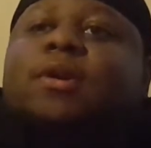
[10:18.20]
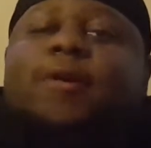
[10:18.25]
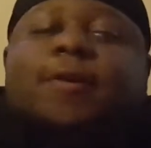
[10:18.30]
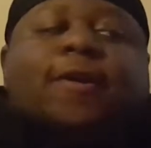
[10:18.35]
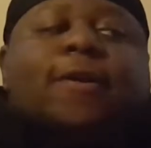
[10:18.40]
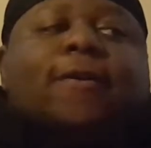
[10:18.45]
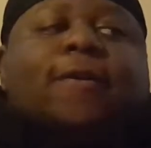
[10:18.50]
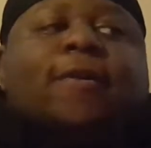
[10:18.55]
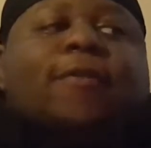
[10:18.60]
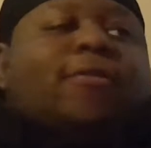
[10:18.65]
You
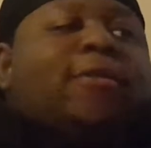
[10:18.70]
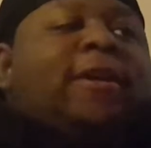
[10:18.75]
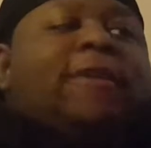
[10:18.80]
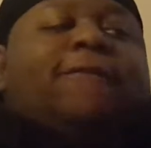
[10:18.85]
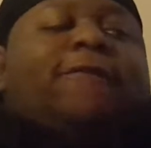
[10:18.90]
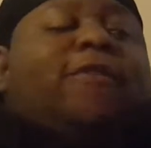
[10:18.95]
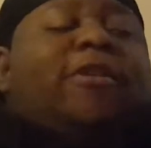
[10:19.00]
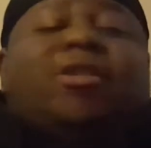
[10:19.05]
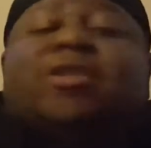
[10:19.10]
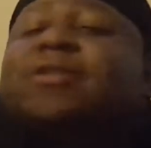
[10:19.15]
know,
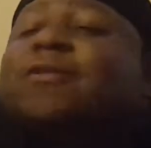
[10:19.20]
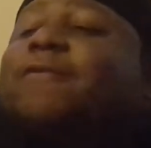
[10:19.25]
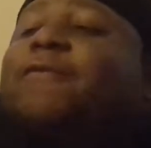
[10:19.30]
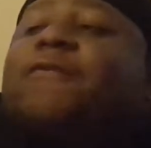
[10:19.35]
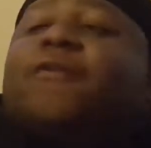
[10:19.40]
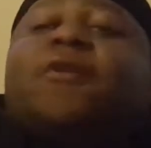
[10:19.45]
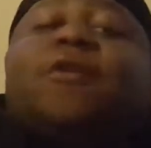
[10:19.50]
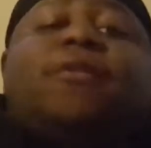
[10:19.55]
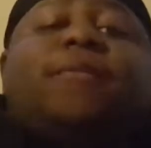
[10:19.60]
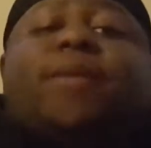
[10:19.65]
like, first and
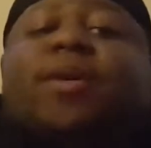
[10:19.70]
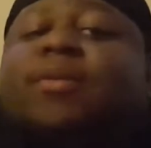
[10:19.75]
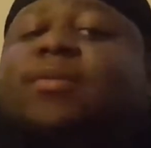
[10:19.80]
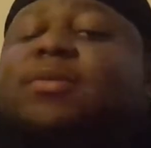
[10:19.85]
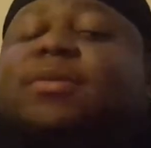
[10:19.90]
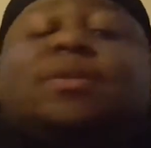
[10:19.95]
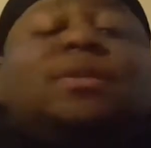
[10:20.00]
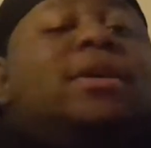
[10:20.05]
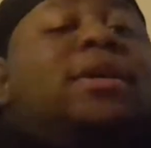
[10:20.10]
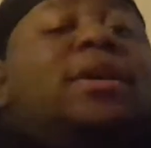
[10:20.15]

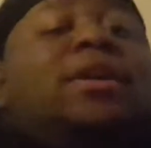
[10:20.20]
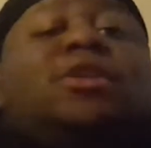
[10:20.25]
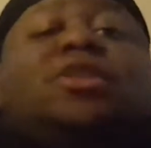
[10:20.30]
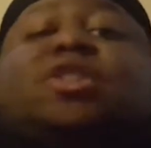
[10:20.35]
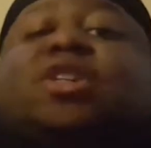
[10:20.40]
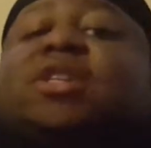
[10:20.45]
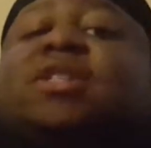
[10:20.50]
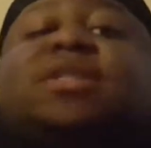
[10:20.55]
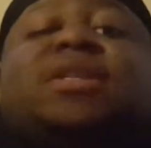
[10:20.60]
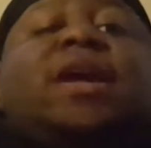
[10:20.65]
foremost,
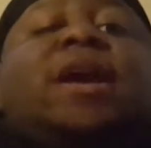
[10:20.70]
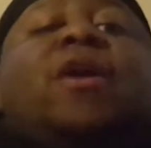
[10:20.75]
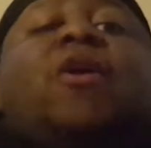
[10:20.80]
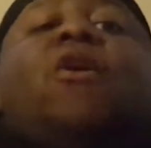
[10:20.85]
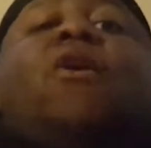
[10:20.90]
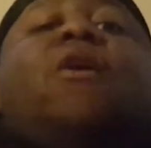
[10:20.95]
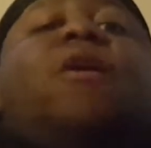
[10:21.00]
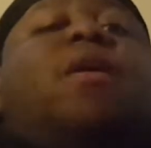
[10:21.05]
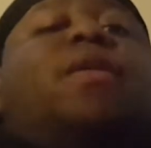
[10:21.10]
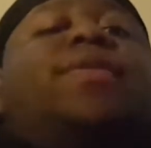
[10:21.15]
just
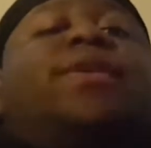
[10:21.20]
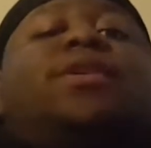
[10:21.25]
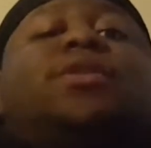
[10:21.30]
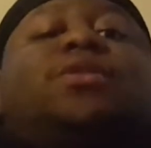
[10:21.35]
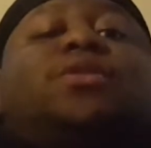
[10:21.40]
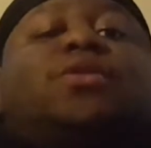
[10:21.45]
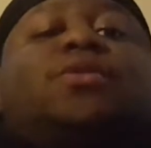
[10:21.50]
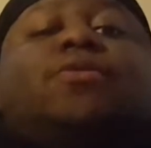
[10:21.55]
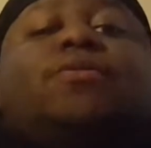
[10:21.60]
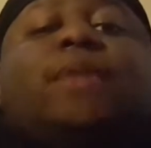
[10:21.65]
like all
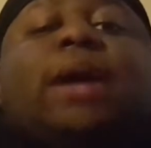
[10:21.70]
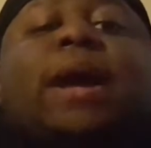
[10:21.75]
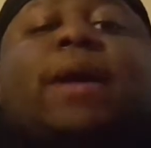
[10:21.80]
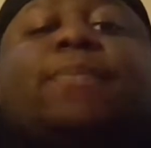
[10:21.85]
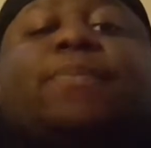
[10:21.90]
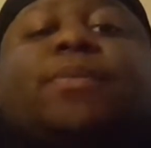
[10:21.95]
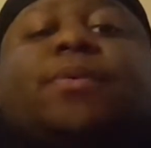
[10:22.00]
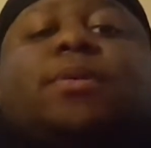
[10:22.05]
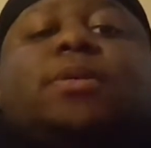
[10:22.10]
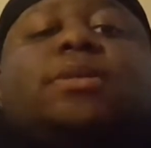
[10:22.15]
these new
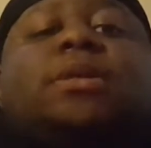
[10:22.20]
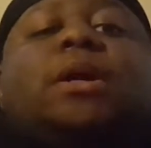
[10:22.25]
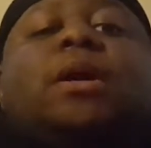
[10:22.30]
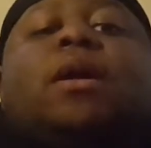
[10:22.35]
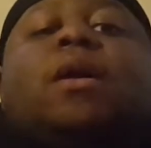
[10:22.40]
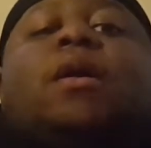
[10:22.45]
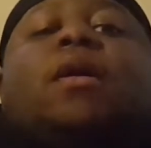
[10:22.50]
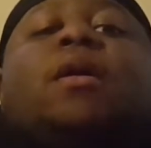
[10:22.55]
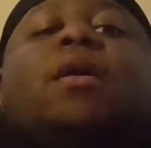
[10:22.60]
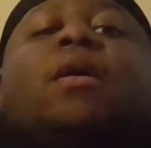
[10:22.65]
rappers,
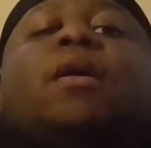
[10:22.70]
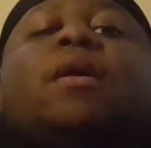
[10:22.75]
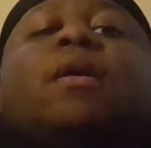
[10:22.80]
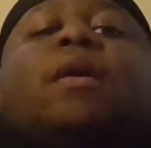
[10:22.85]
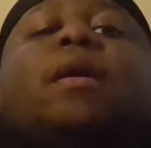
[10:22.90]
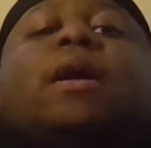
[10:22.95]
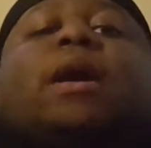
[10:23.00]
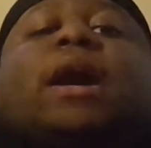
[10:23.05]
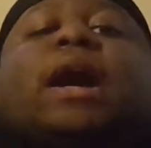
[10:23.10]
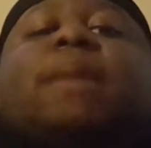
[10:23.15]

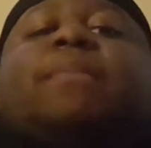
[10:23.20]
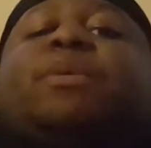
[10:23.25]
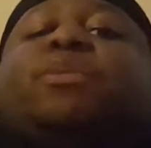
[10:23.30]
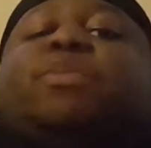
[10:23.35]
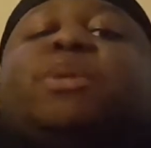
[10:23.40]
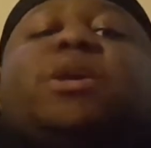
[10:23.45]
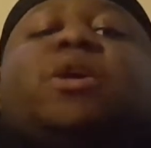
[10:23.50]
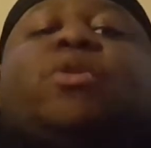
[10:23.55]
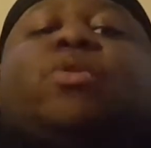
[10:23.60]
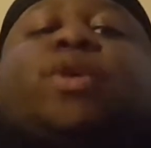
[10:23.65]
I'm
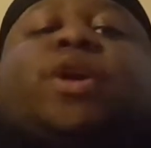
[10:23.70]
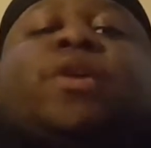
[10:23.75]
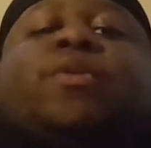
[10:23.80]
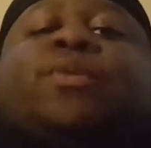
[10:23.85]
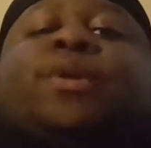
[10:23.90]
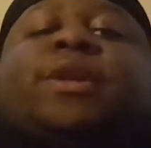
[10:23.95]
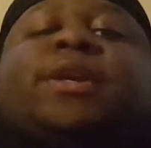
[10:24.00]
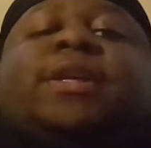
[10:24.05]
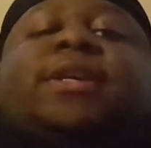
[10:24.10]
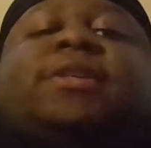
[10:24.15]
gonna be quick
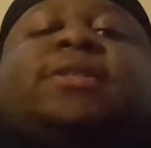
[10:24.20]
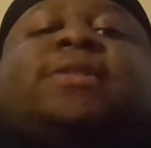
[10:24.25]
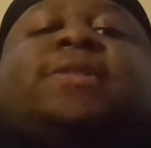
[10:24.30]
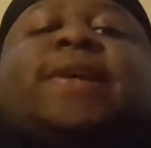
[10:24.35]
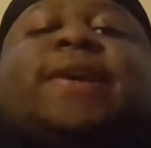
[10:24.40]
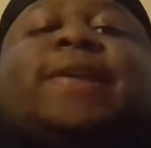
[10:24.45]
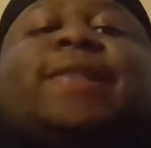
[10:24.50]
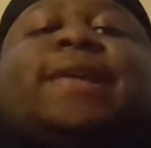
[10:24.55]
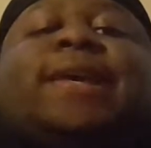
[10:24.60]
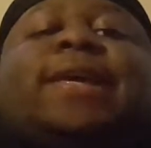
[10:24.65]
with it and
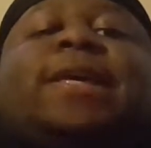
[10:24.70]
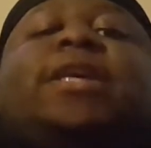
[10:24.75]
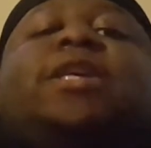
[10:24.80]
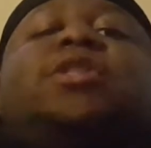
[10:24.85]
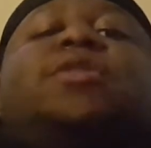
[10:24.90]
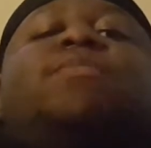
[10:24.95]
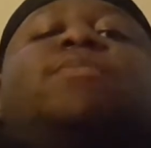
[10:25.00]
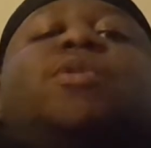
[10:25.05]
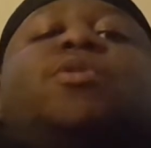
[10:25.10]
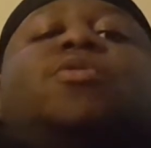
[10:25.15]
say that
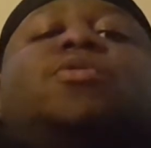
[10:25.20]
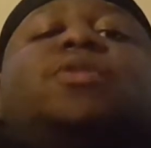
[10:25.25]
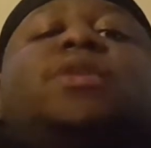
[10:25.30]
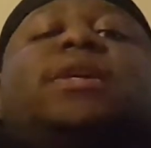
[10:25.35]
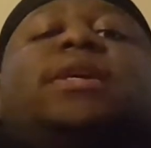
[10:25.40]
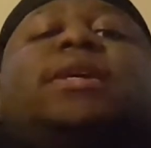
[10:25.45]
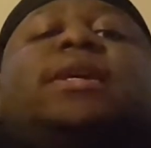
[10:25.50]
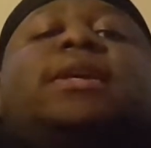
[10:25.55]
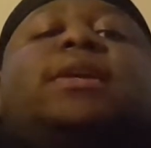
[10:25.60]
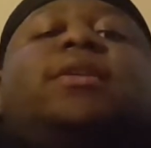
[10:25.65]
his
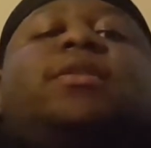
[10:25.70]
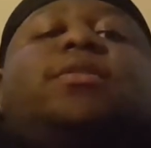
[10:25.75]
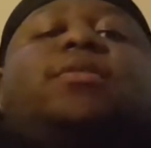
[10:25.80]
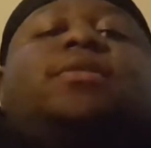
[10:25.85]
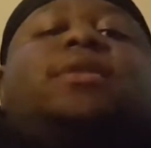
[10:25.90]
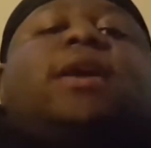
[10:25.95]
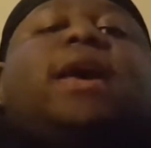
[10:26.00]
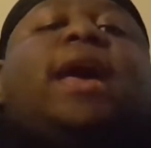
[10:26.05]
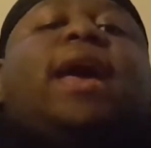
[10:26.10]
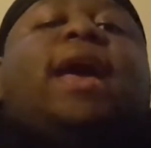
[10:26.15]
music
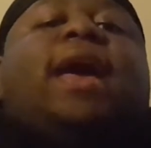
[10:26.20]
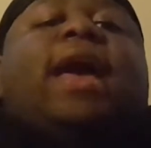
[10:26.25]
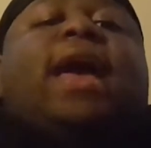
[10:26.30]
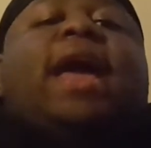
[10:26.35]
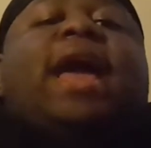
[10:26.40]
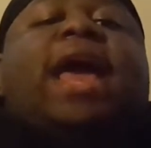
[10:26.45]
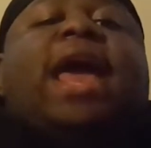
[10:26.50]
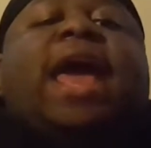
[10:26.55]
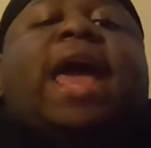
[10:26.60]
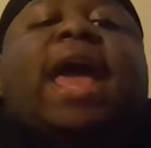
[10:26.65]
is
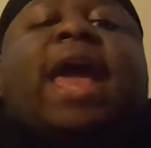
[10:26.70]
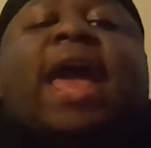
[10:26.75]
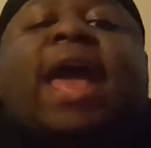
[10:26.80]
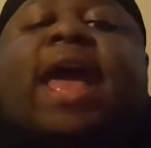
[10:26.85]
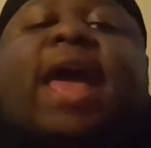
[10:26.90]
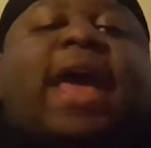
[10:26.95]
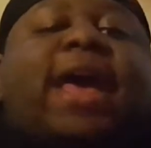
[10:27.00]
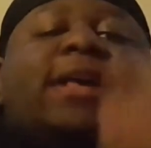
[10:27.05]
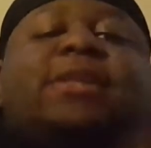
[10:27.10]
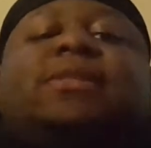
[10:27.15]

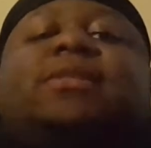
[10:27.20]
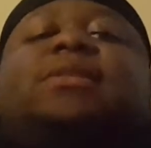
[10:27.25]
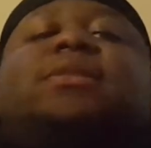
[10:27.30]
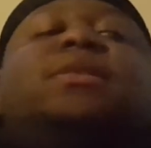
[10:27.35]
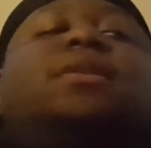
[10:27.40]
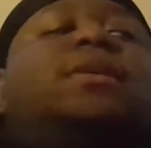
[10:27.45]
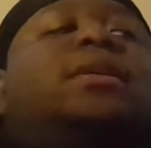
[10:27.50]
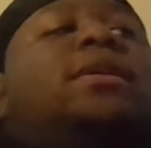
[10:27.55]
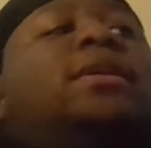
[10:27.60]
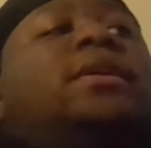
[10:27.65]
ass.